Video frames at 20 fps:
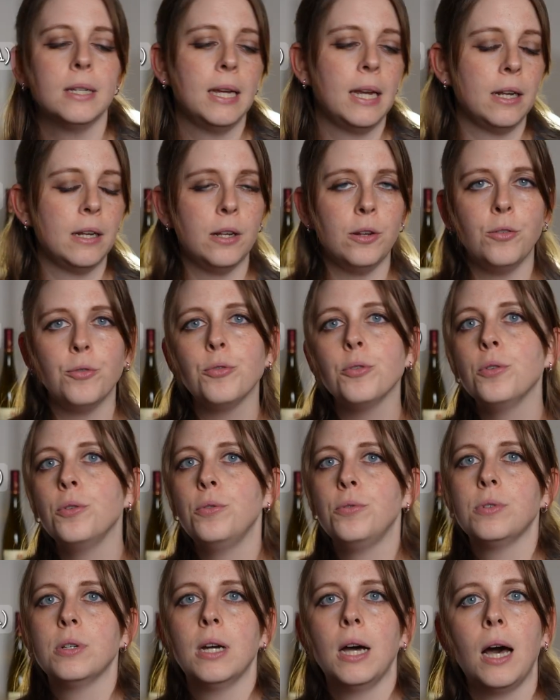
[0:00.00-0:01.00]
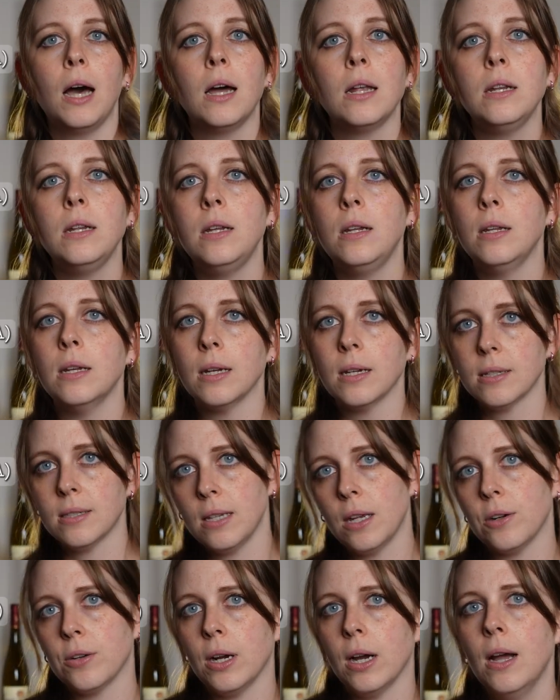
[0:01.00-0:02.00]
candied fruit, honey,
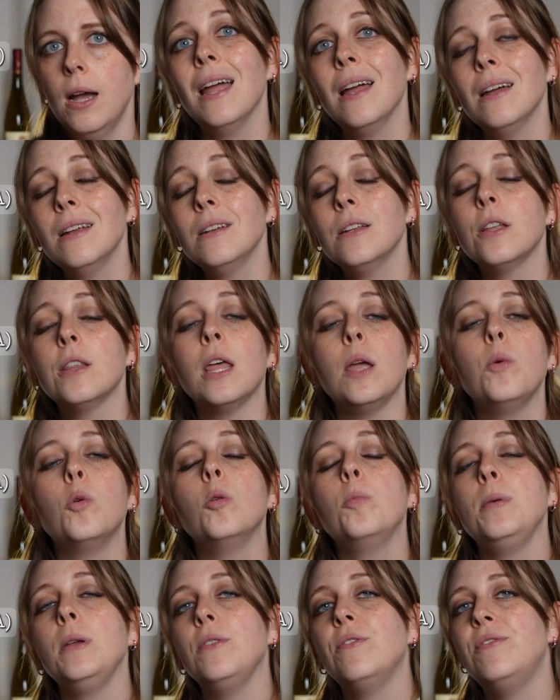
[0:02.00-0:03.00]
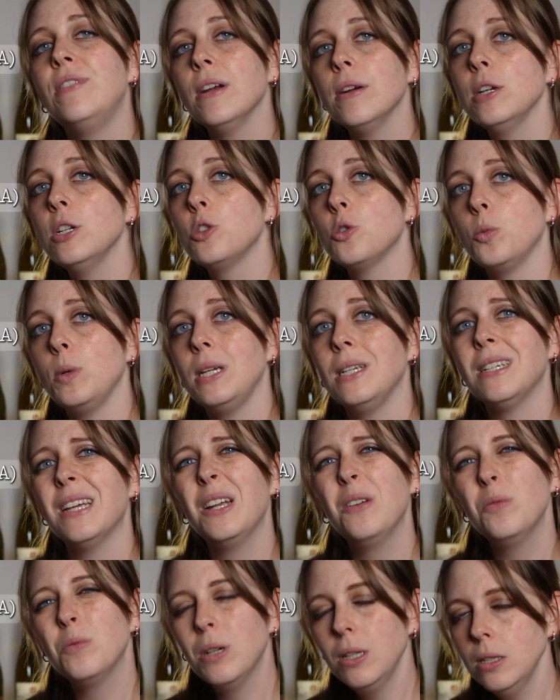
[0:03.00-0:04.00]
etc., and they will be very sweet
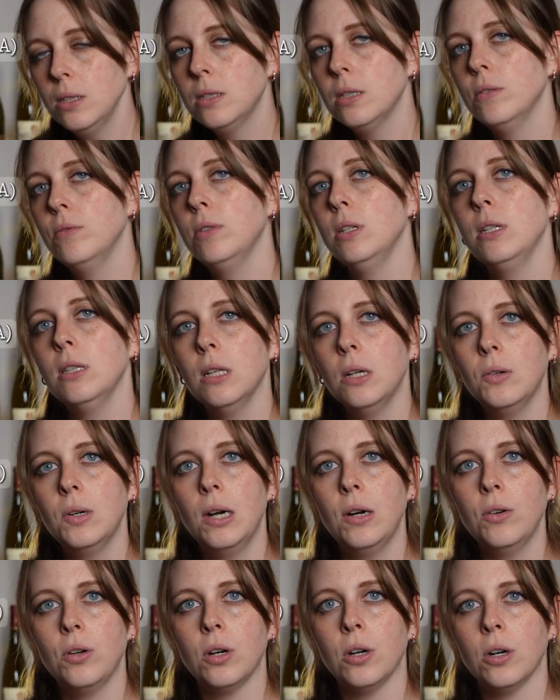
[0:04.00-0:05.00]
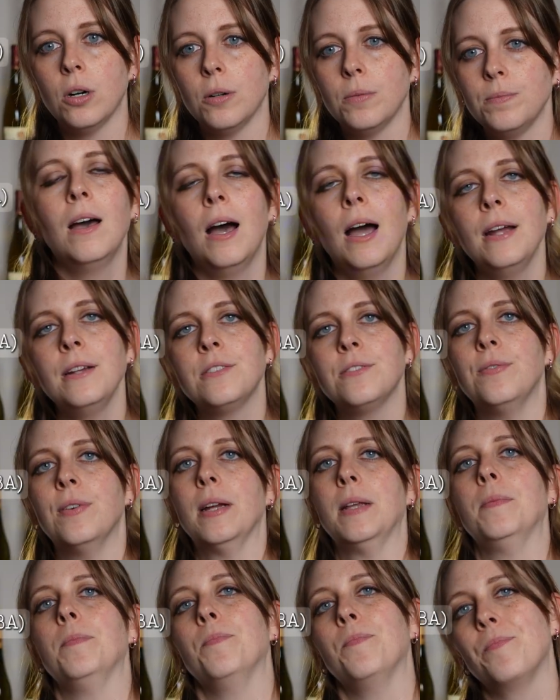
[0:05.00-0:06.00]
and relatively low alcohol.
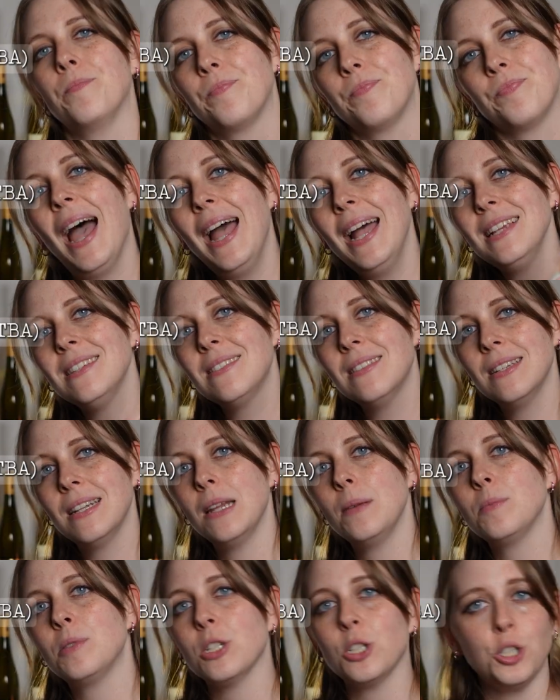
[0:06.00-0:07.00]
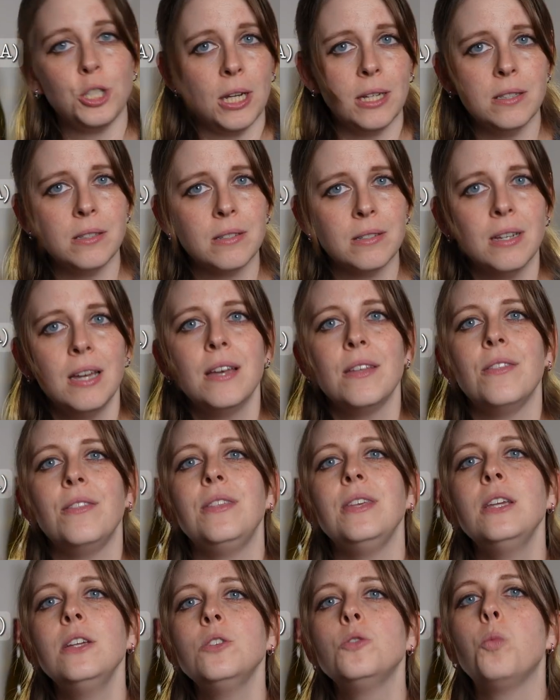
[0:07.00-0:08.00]
Eiswein. As the name suggests,
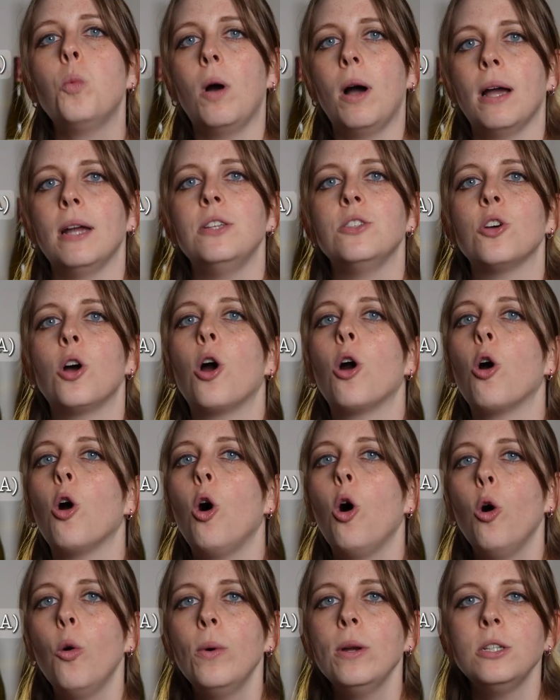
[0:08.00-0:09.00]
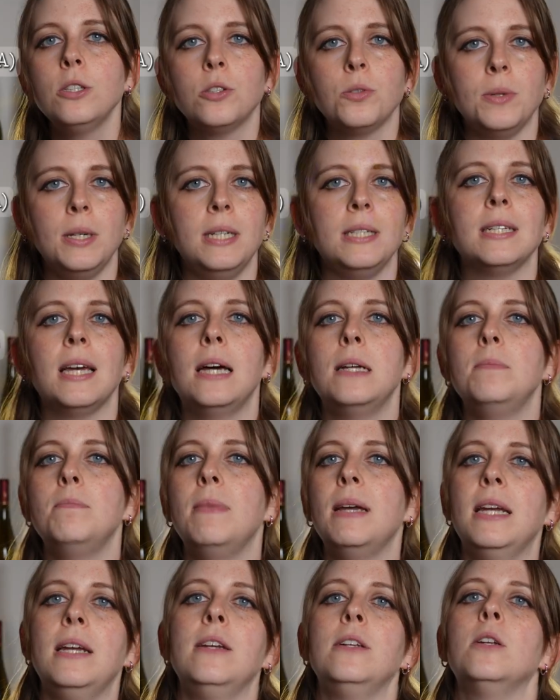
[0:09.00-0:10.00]
these wines are always sweet and
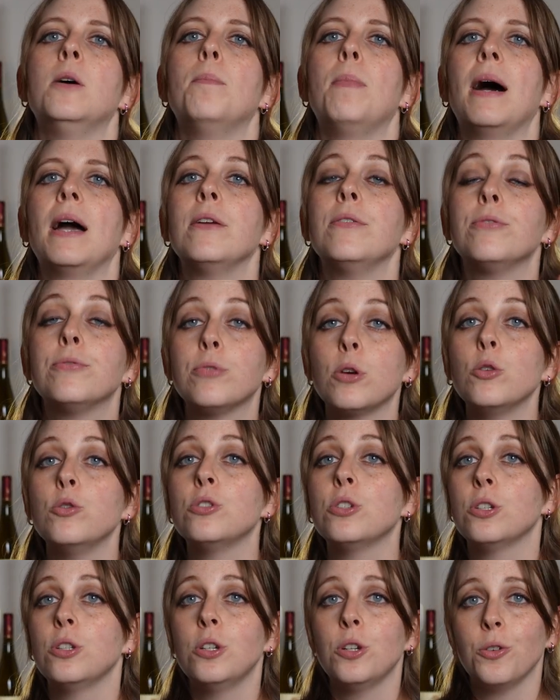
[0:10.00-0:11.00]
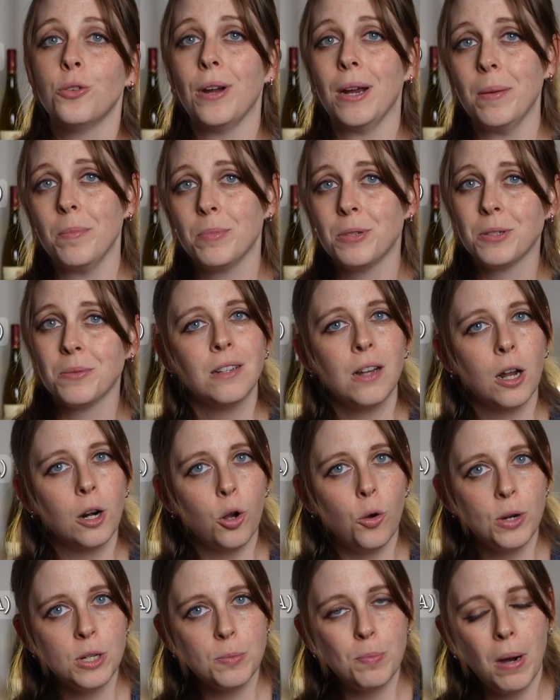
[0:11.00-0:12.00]
made by frozen grapes. Not
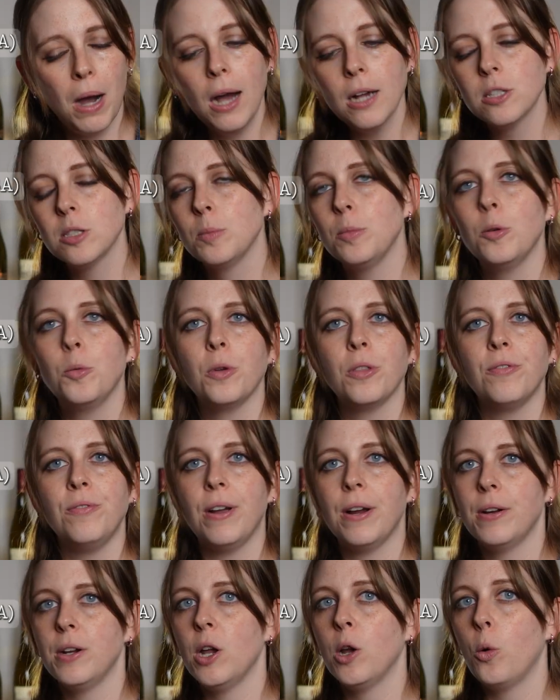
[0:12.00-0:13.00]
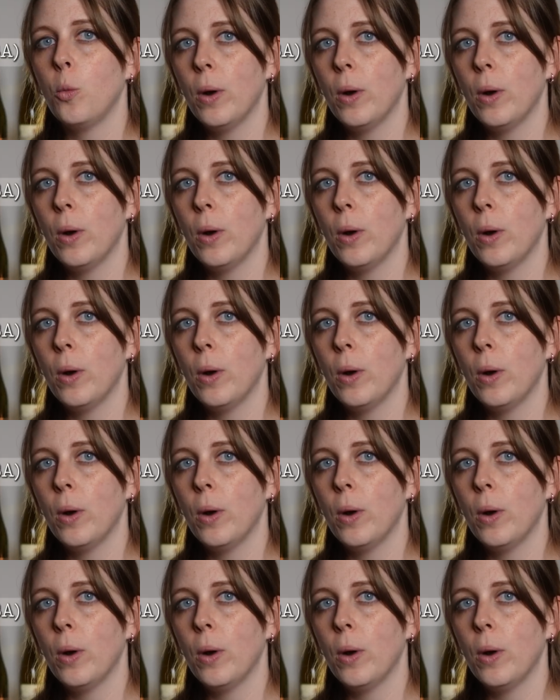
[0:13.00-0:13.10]
always possible with varying